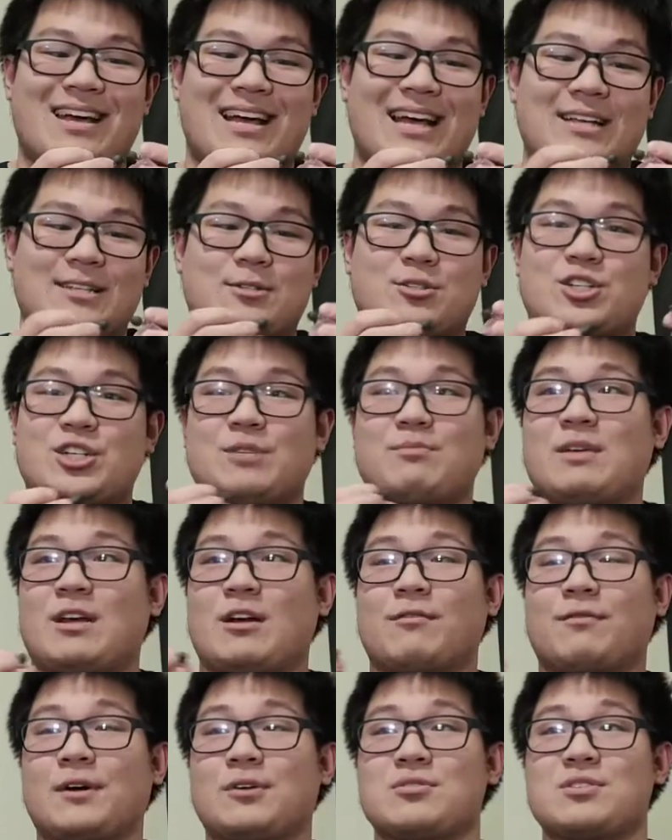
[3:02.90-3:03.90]
as gym
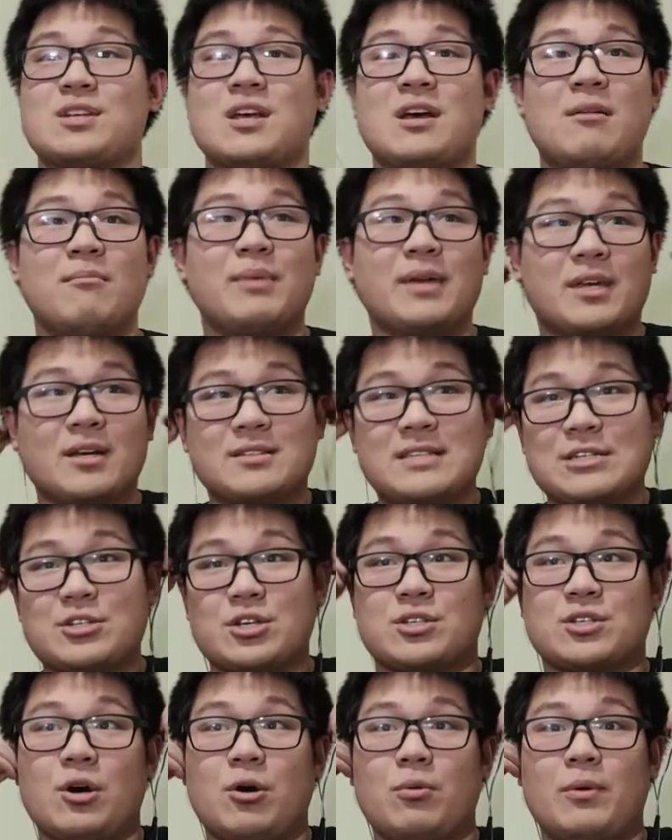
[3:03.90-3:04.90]
earphones because they
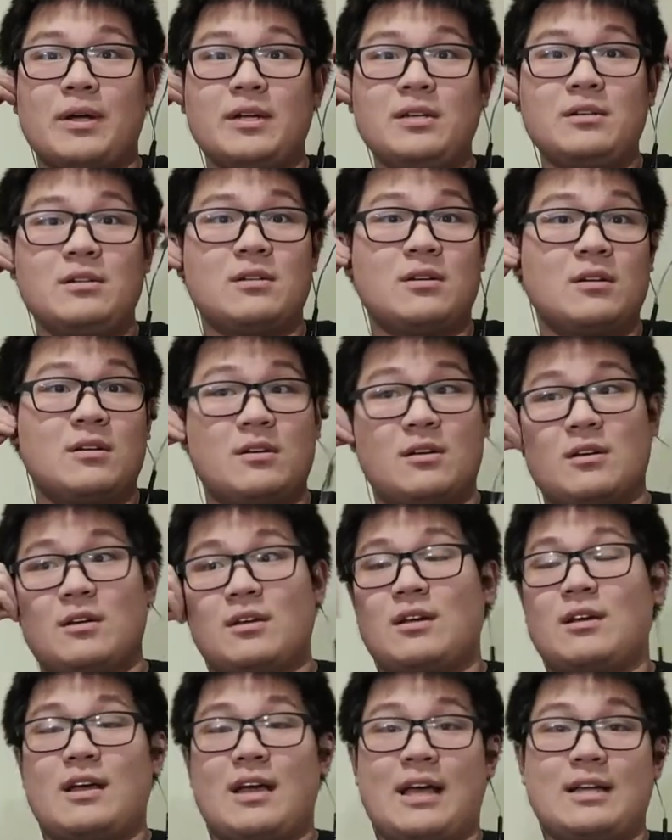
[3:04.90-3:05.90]
just go in
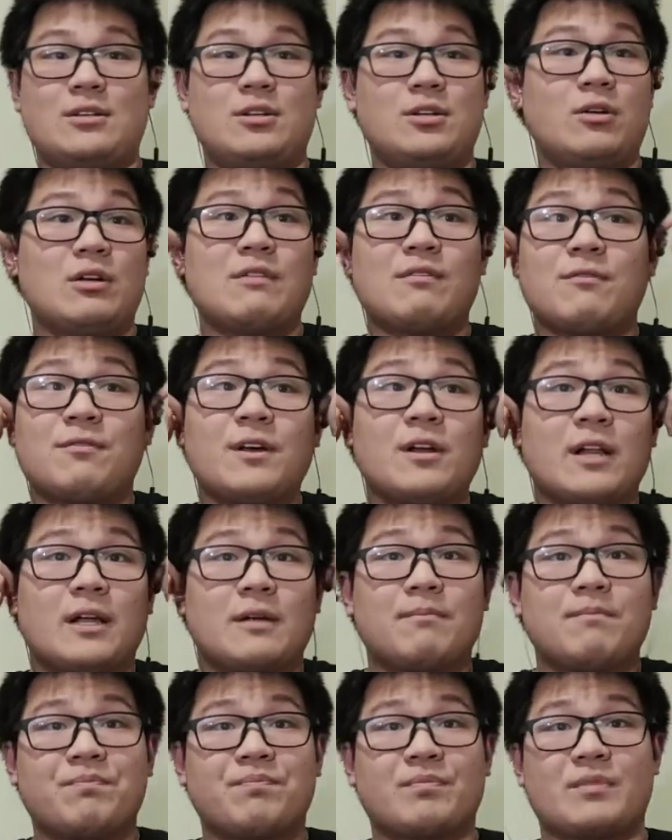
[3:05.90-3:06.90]
and you don't even feel it.
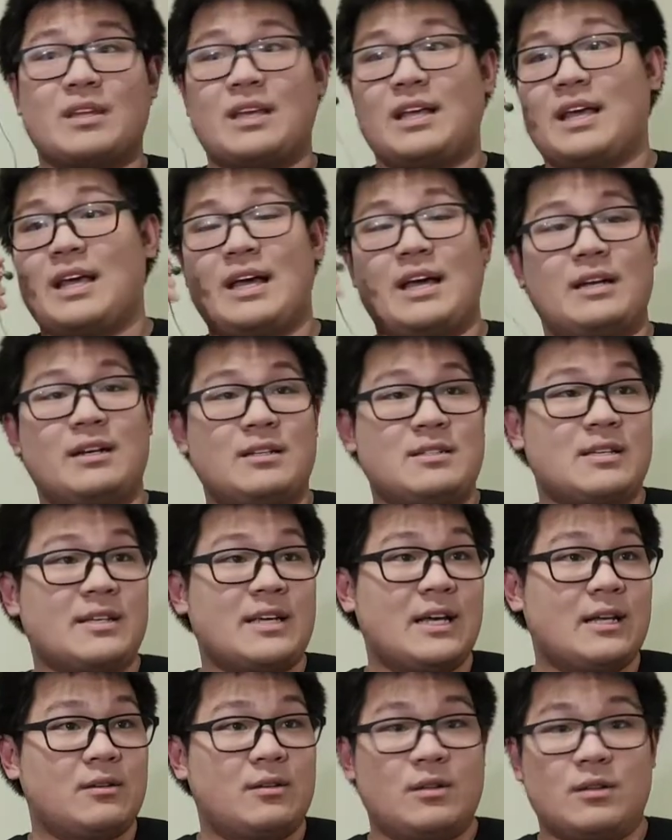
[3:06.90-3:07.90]
And doesn't
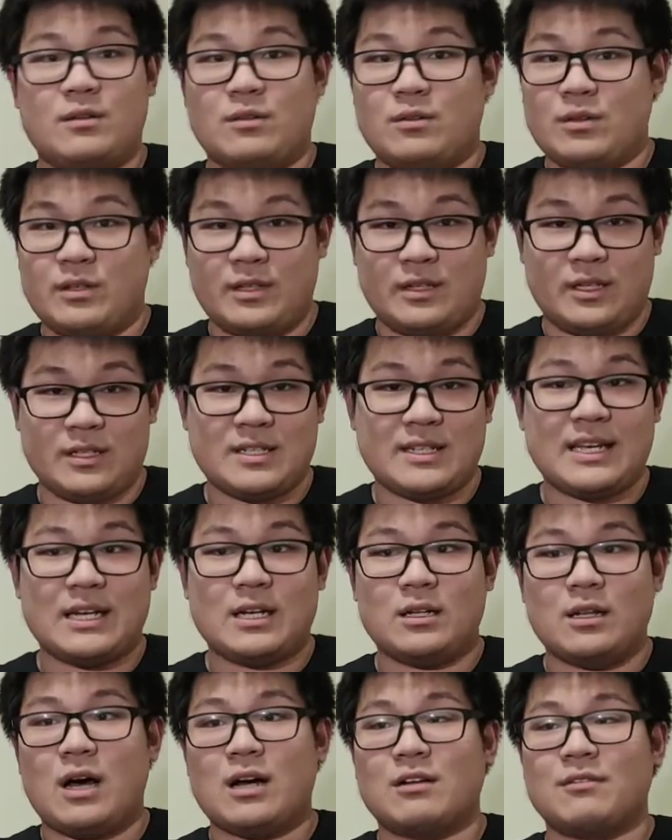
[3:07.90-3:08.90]
get a
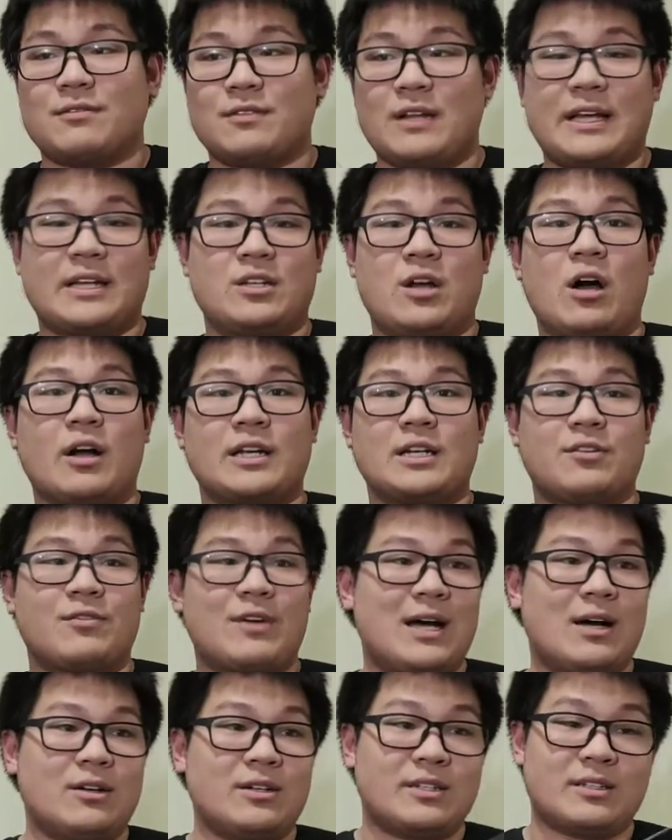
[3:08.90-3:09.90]
lot of knocking
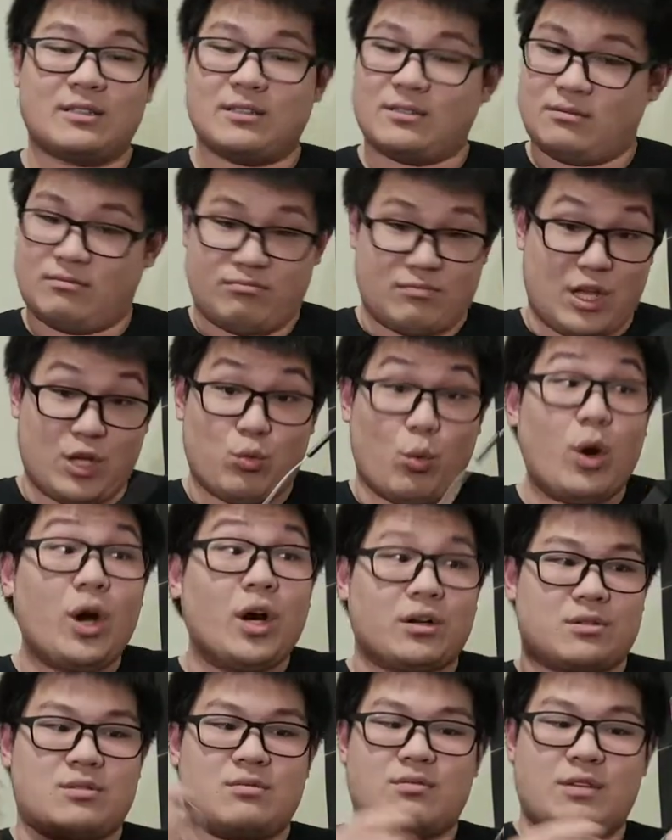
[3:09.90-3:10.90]
around. It
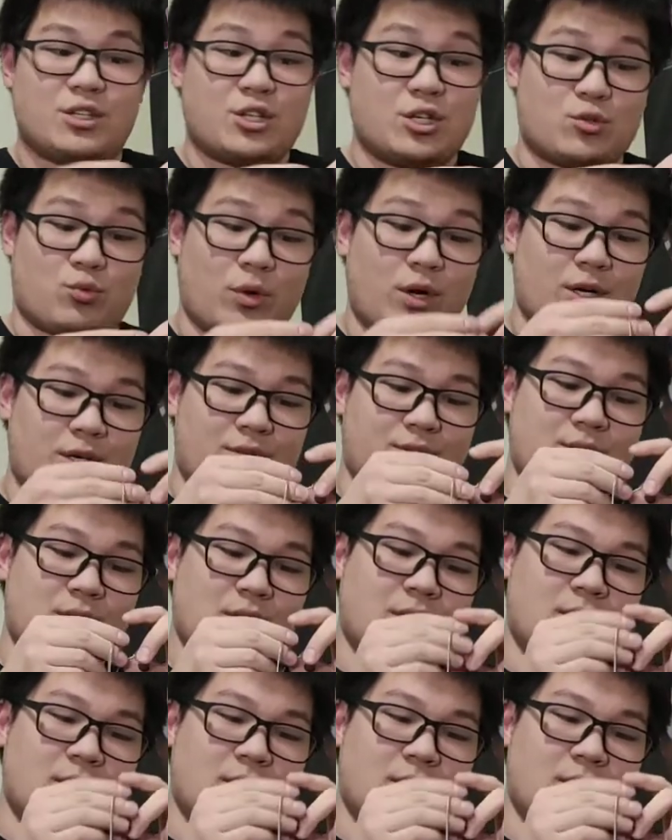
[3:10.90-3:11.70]
works. It just works.